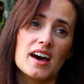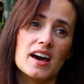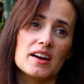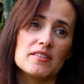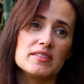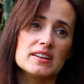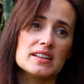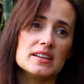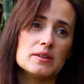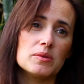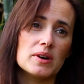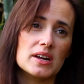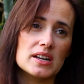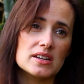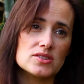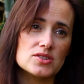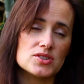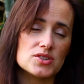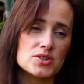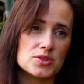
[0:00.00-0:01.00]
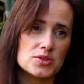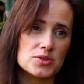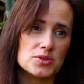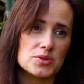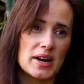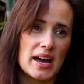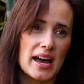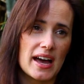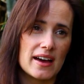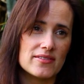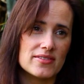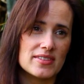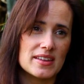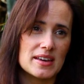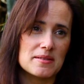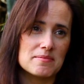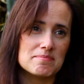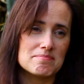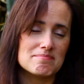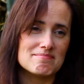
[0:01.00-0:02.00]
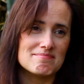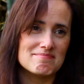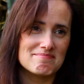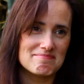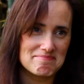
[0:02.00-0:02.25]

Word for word: I really wanted to have them